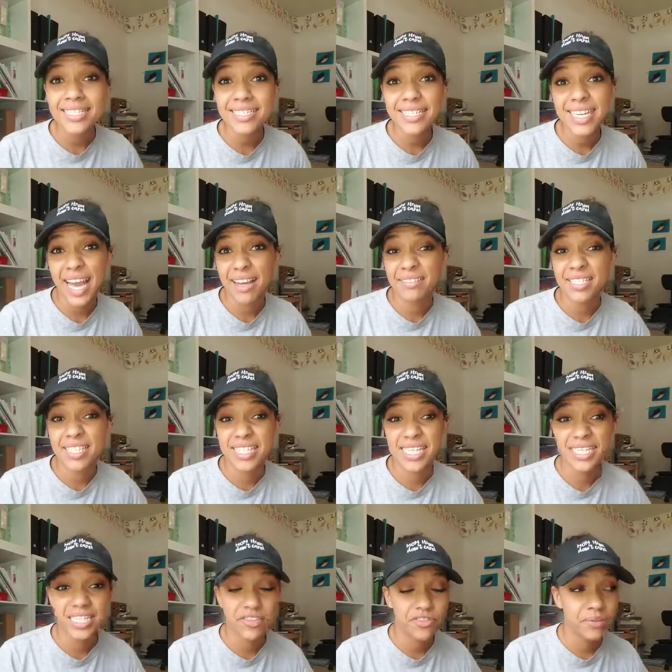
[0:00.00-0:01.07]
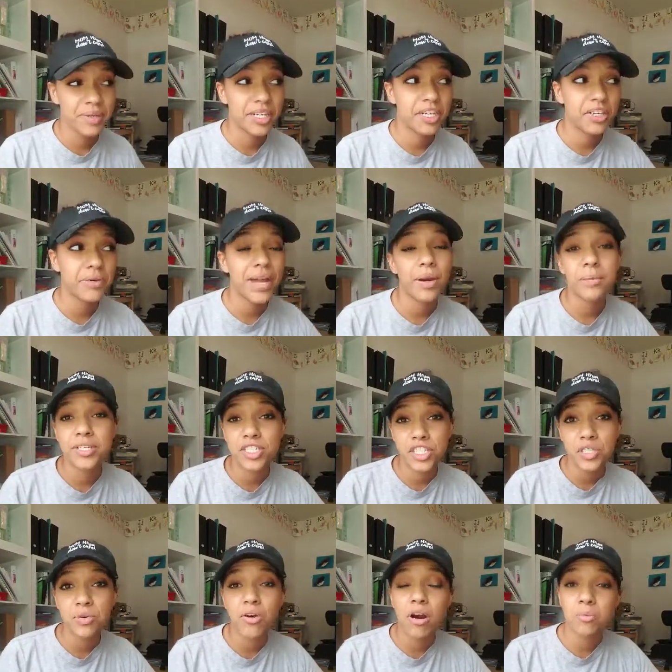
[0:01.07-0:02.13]
yeah, it's easy for me to do. And we
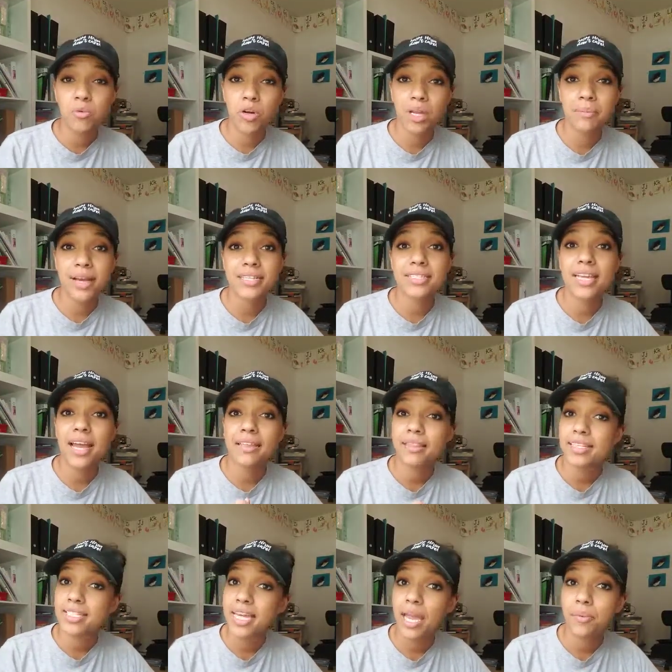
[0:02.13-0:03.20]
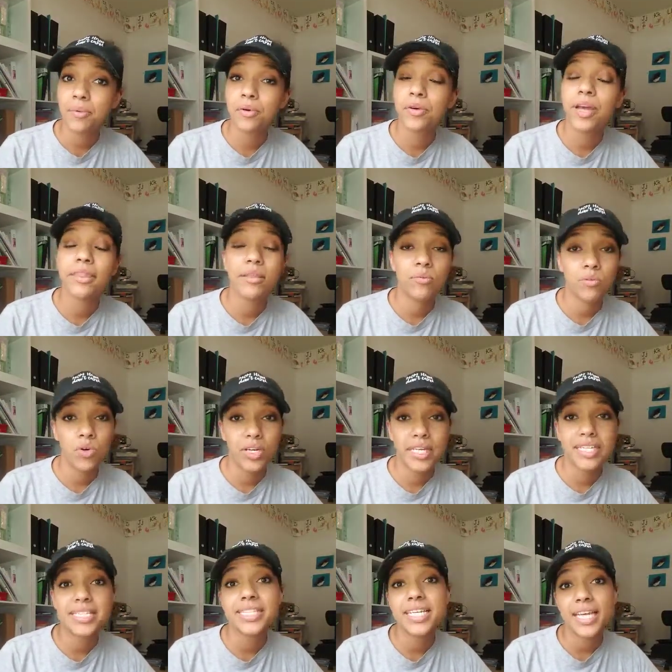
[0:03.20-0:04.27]
do our morning basket at the table in the
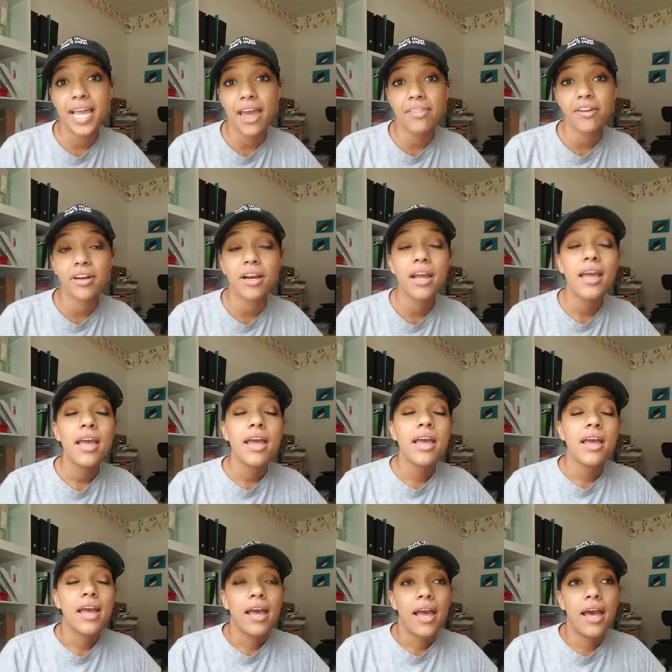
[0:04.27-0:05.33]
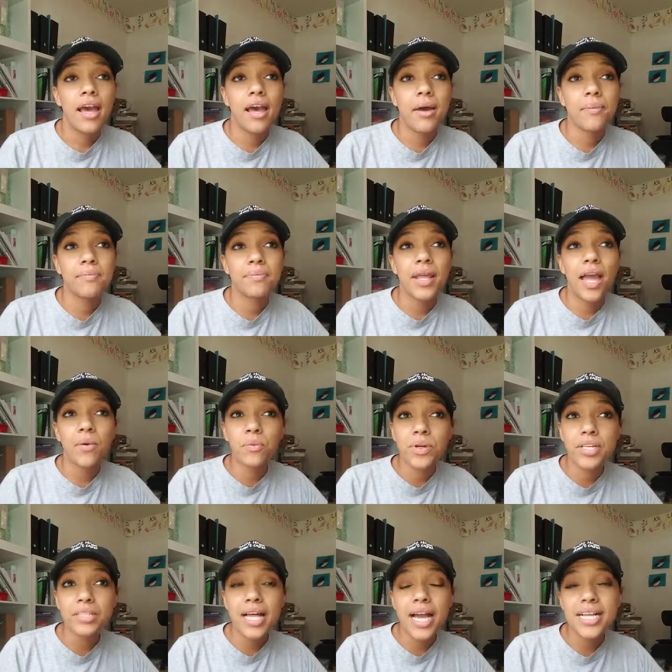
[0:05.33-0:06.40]
morning together. I
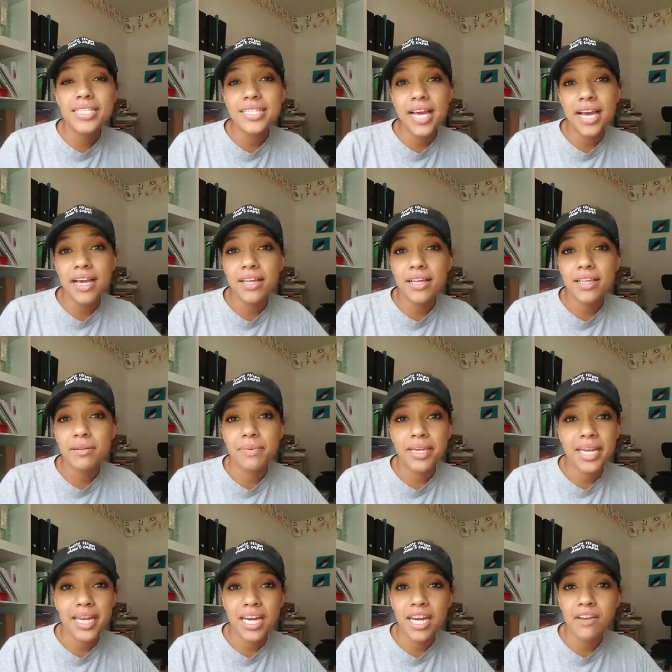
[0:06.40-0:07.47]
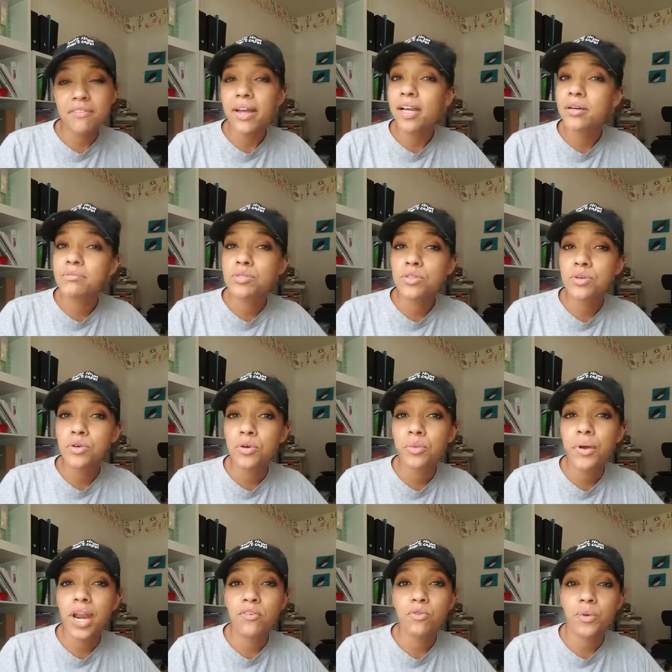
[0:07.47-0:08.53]
realized that in the beginning of my homeschool,
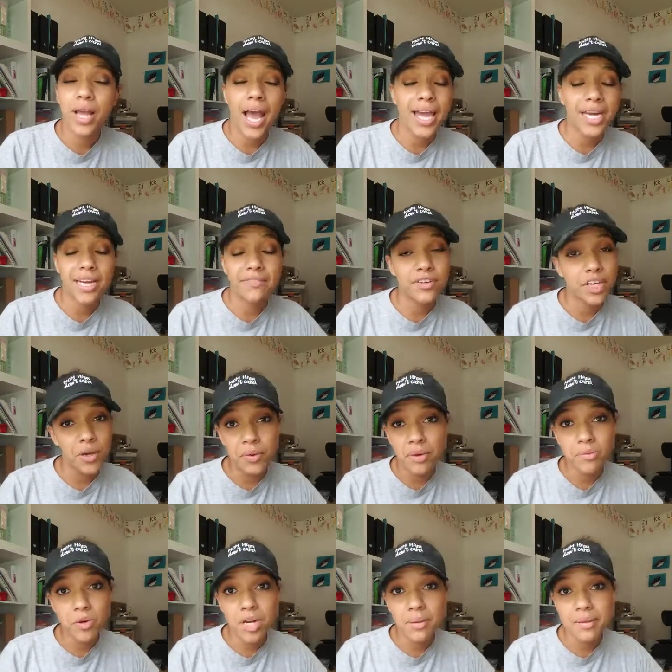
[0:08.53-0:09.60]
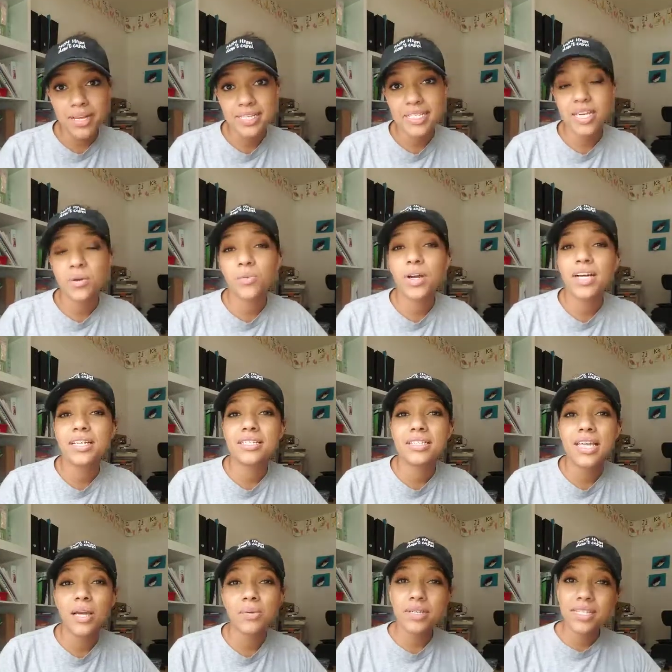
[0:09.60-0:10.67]
whenever I didn't even know what morning basket was,
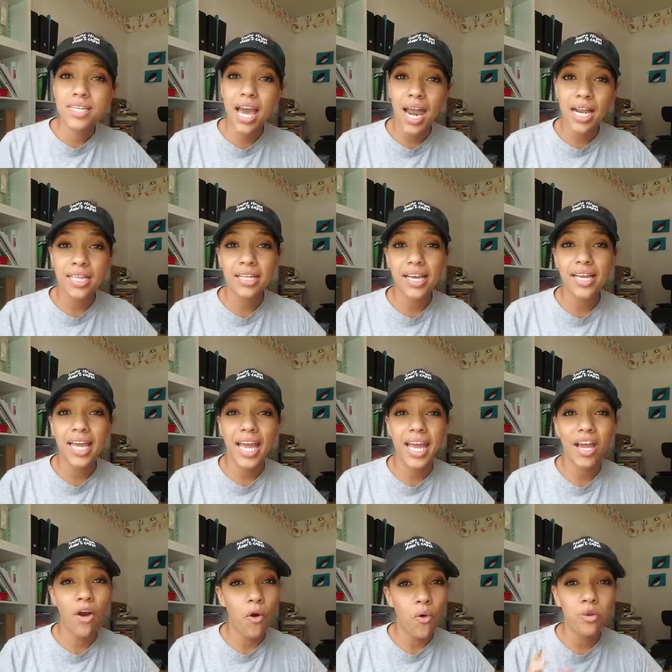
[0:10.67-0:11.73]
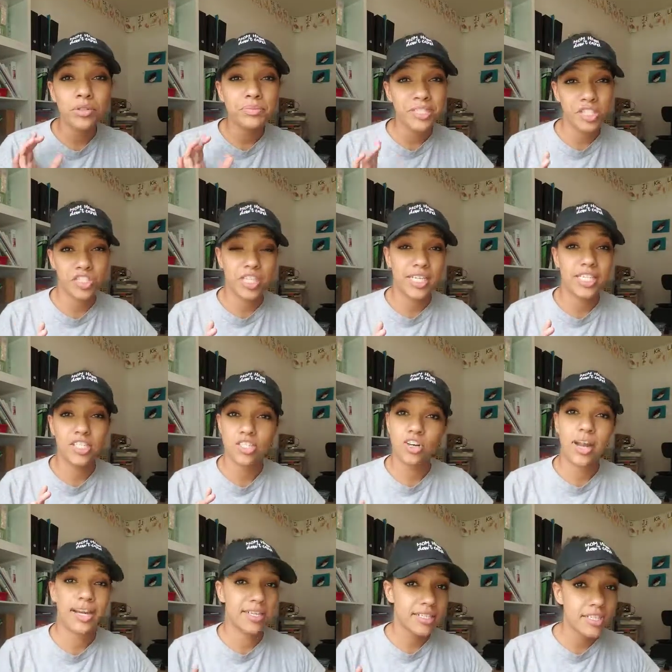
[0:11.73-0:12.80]
it was kind of like a old machine
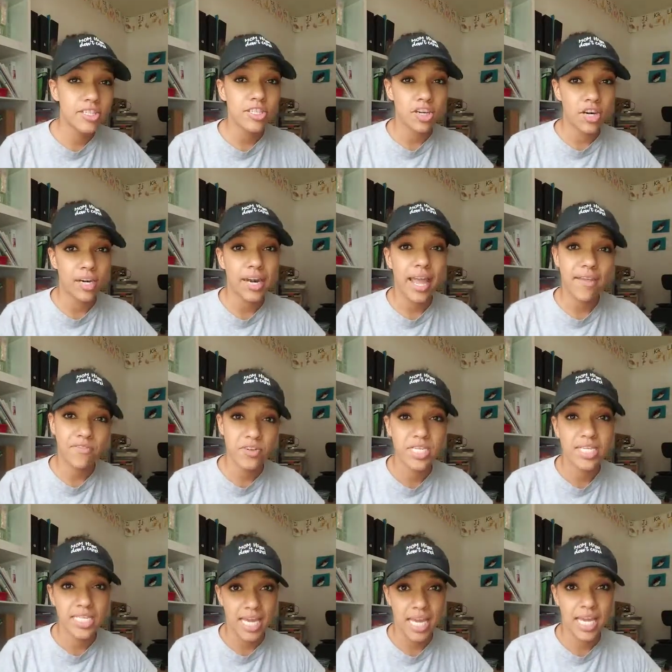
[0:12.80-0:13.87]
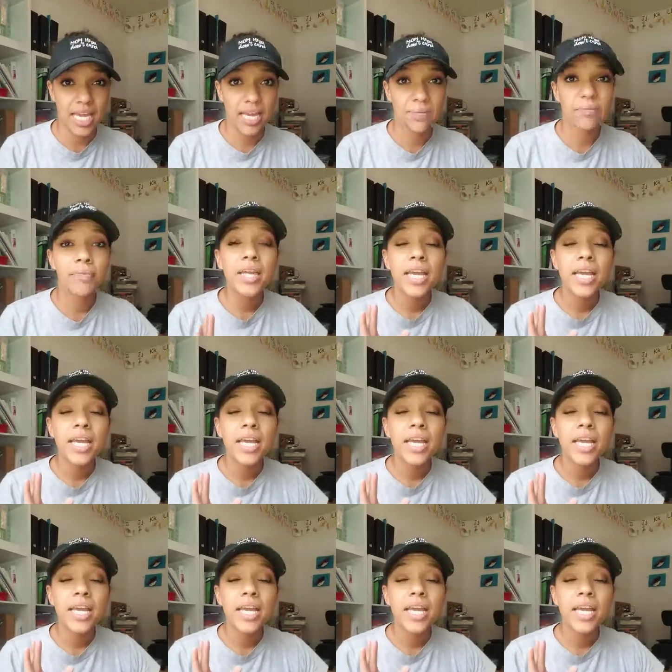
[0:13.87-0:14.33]
trying to start every day